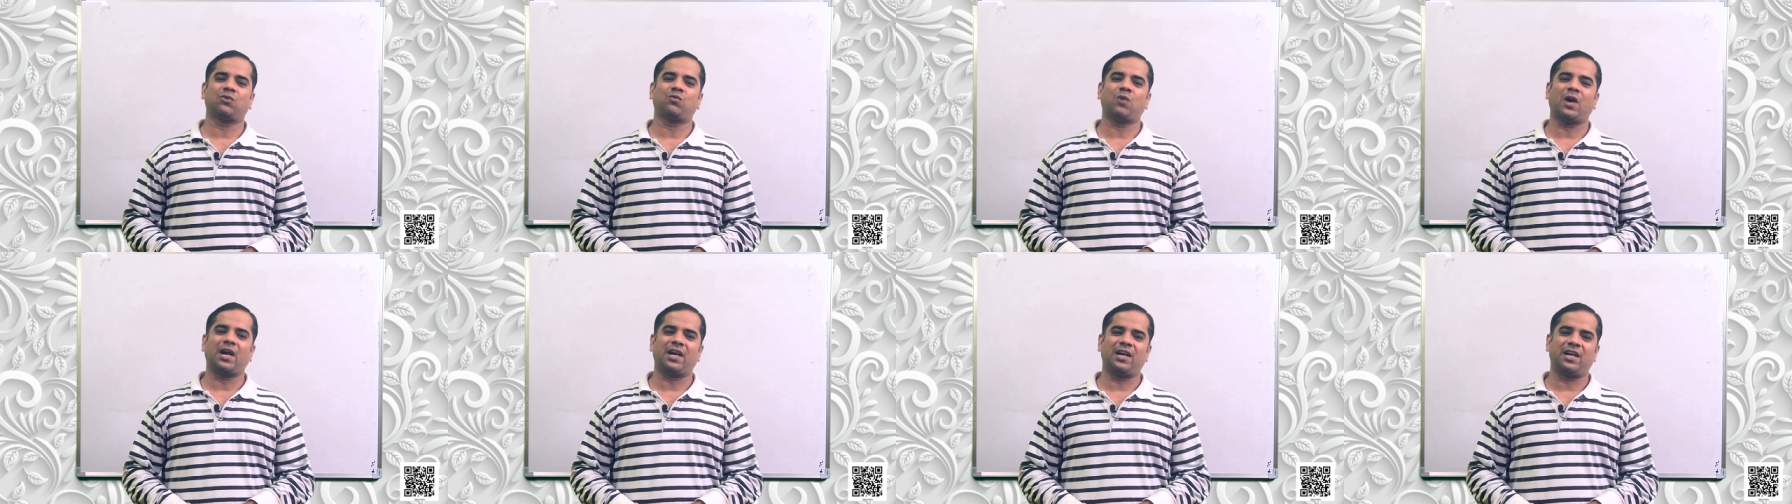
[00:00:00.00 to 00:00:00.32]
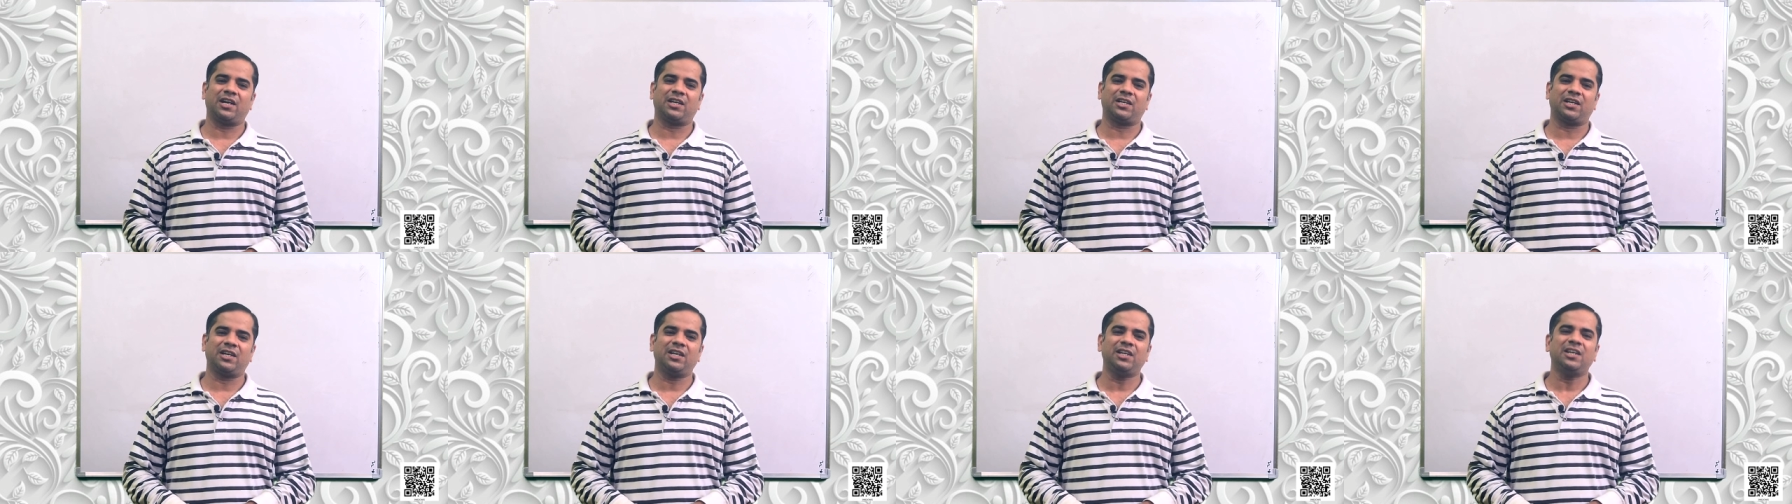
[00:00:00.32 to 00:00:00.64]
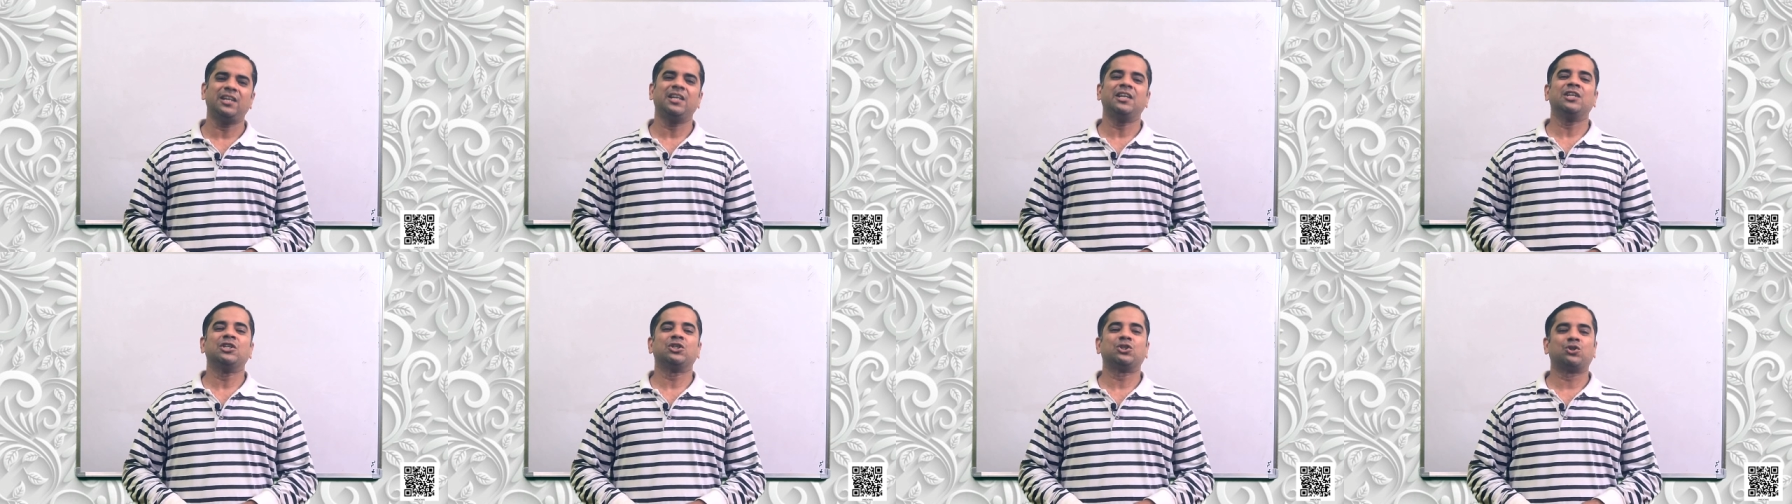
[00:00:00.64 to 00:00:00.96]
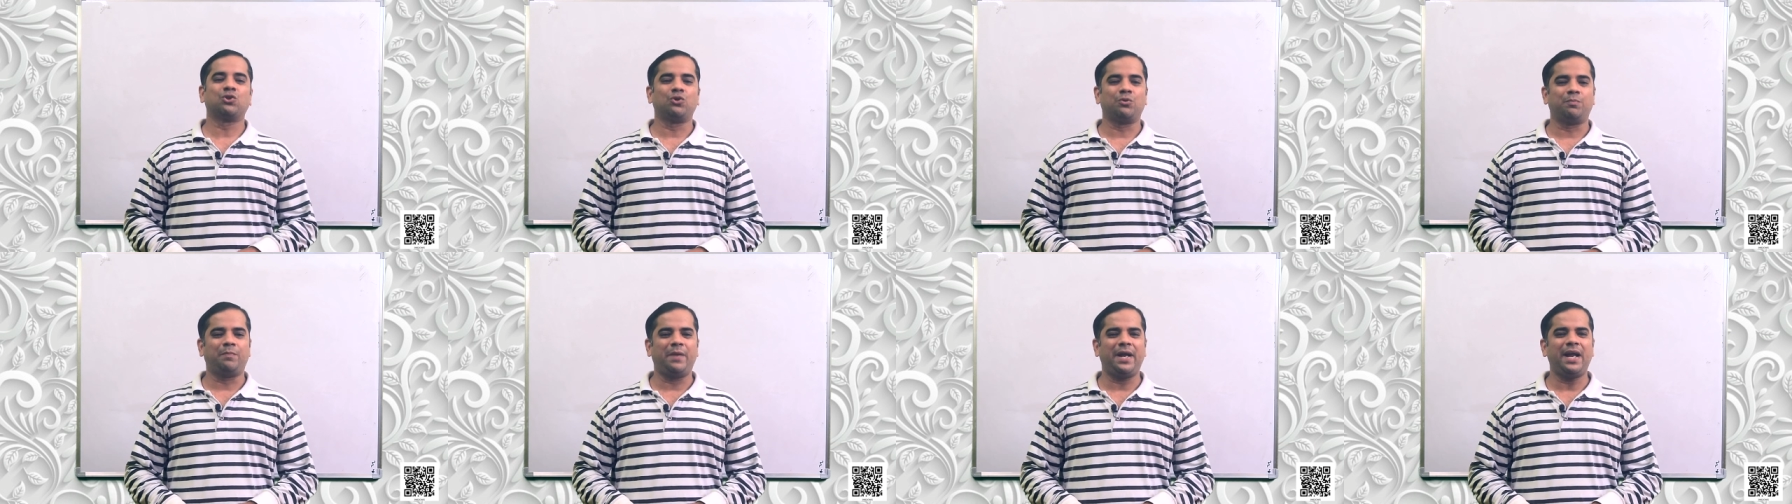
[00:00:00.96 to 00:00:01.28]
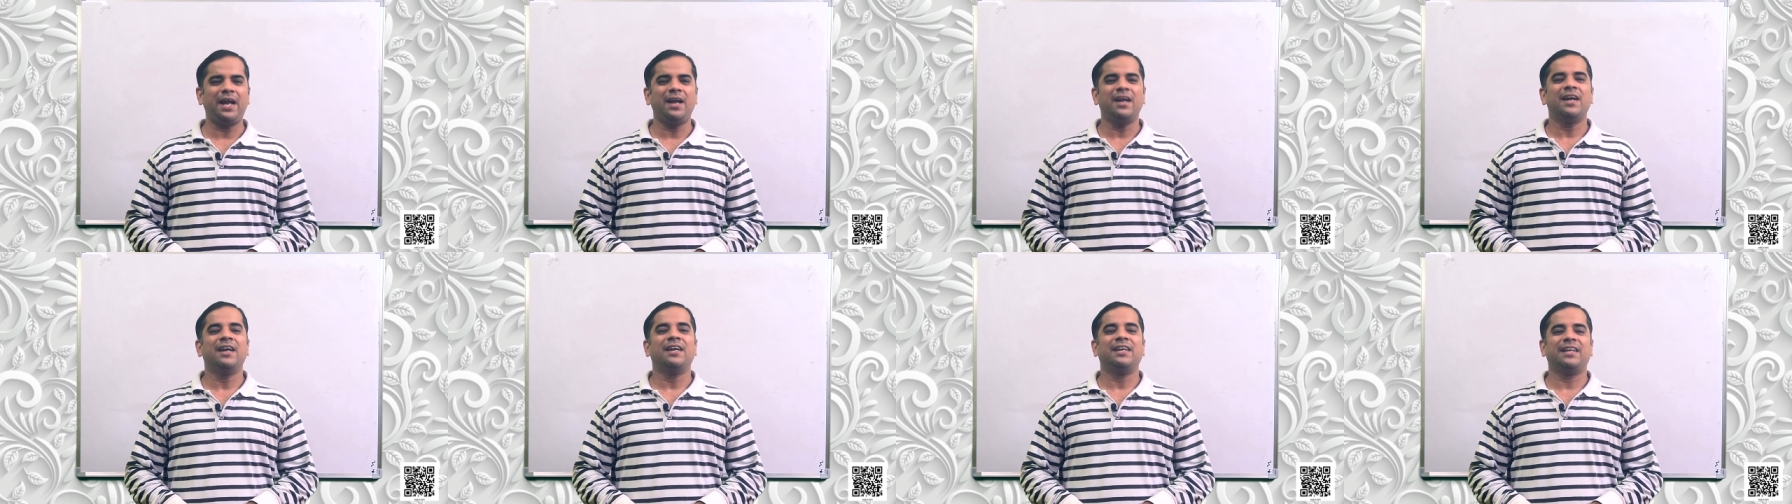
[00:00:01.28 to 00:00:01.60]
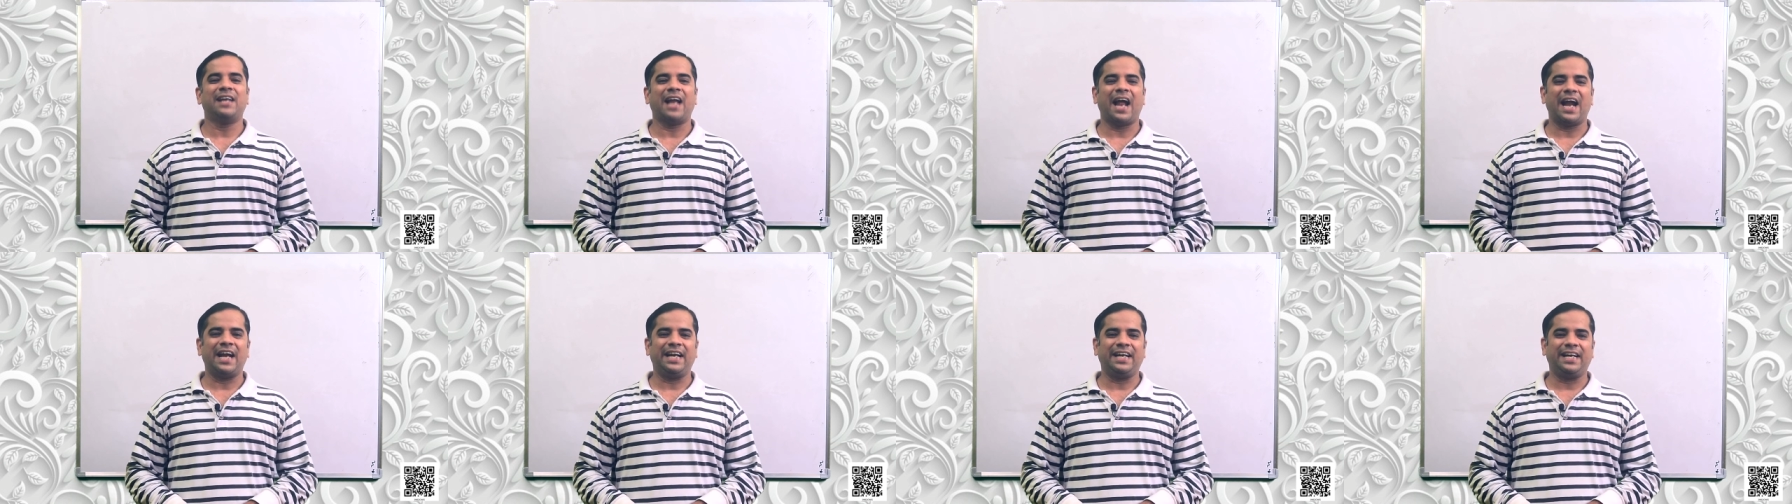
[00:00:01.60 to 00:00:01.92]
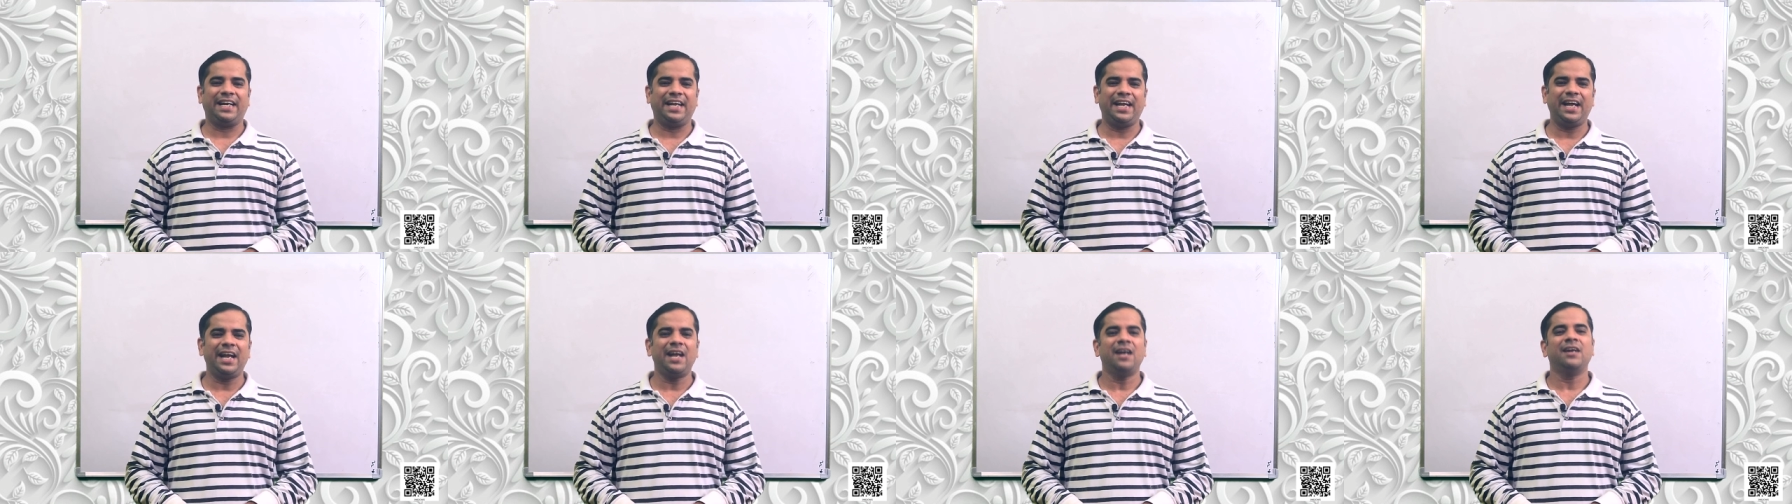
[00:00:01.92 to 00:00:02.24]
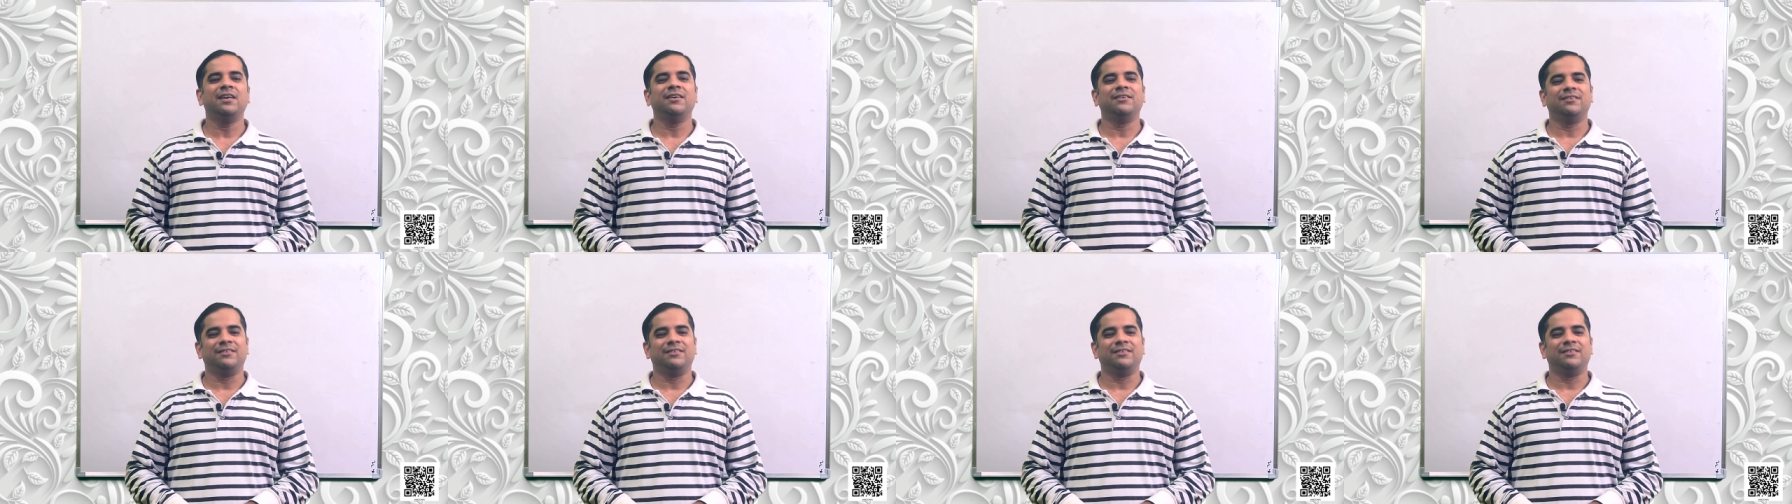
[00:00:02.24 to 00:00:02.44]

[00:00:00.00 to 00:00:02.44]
quadrilateral should be 90